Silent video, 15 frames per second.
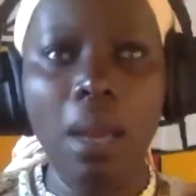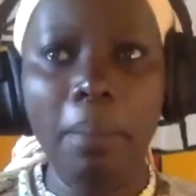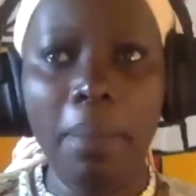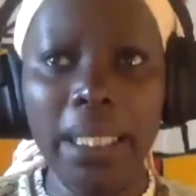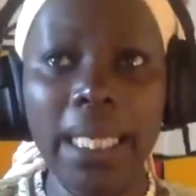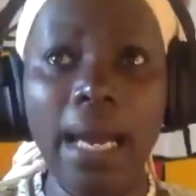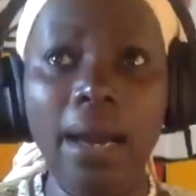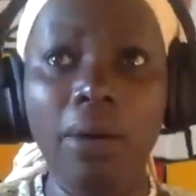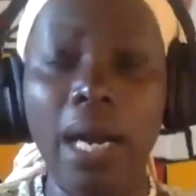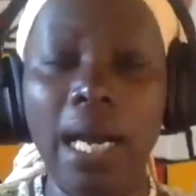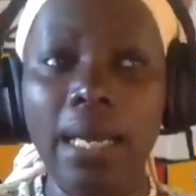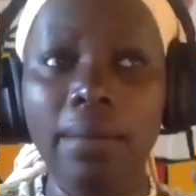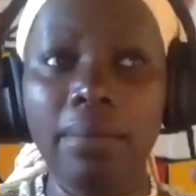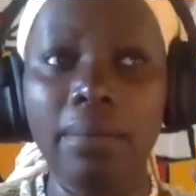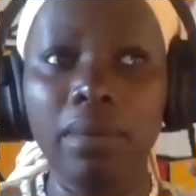but now
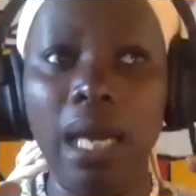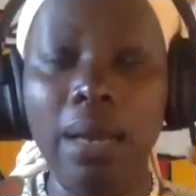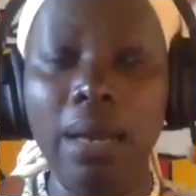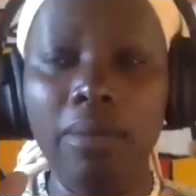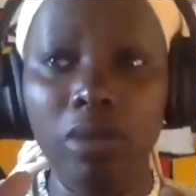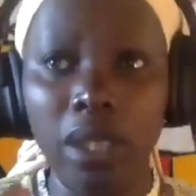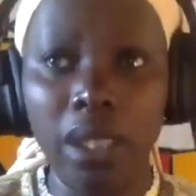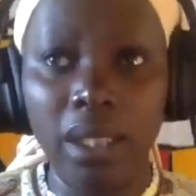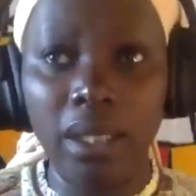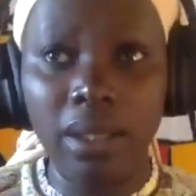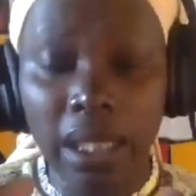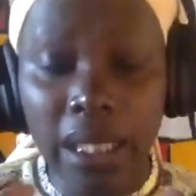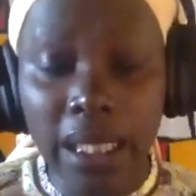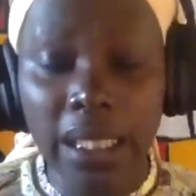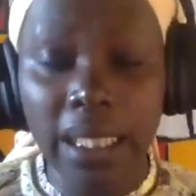I'm
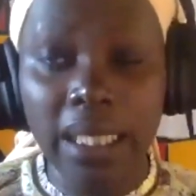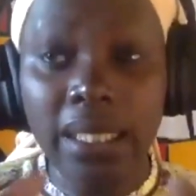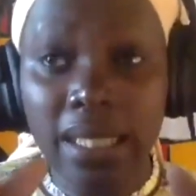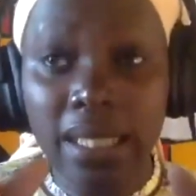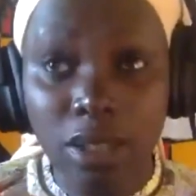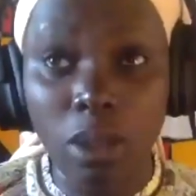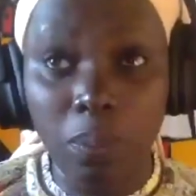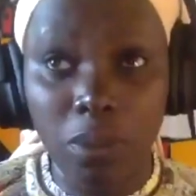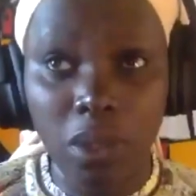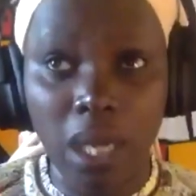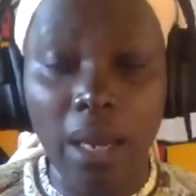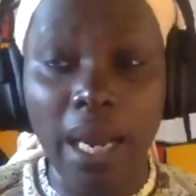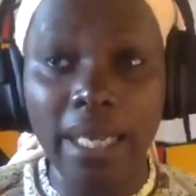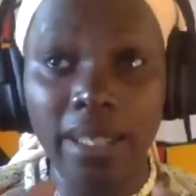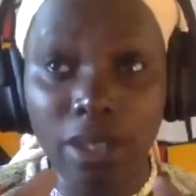really a disruptor.
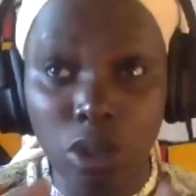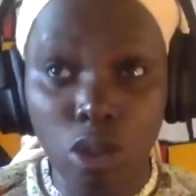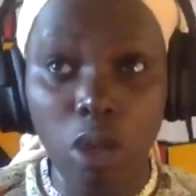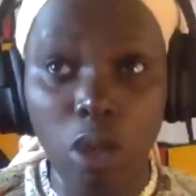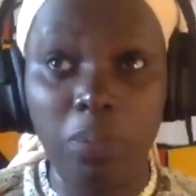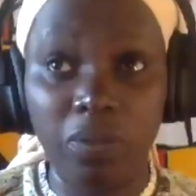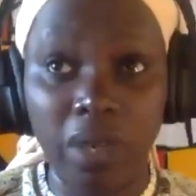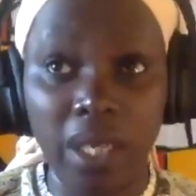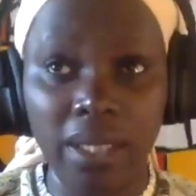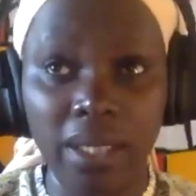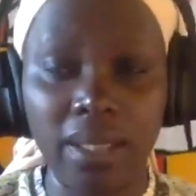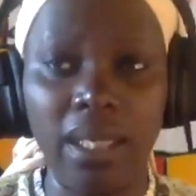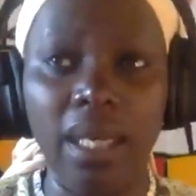I disrupt things.